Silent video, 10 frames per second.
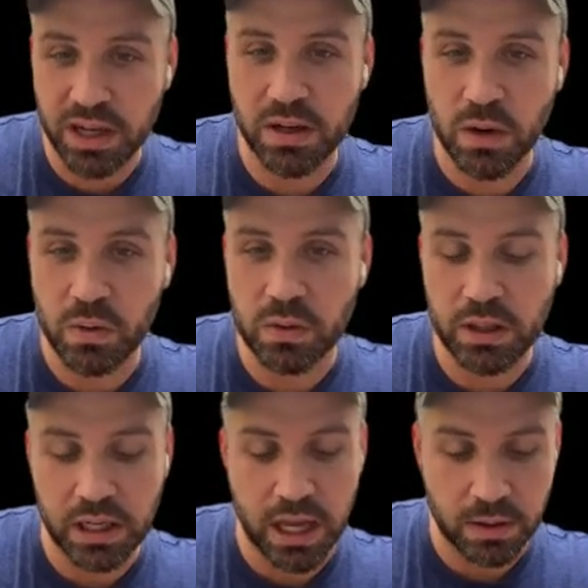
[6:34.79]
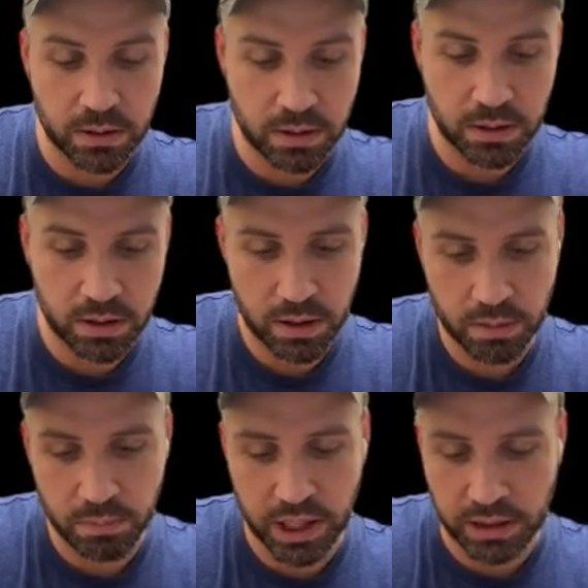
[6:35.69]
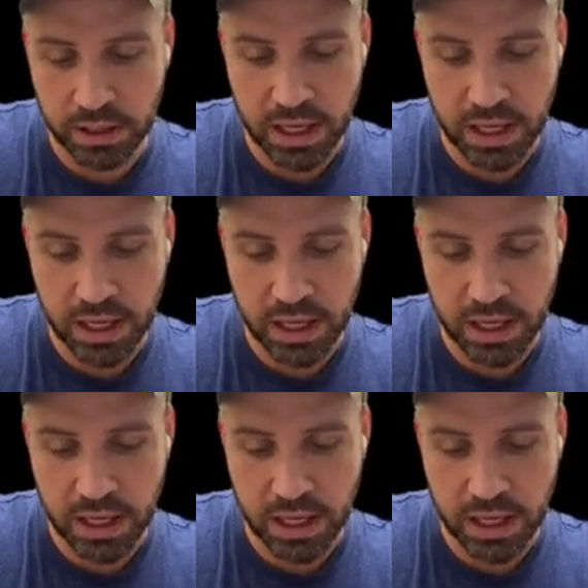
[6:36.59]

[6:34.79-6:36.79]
low in health, but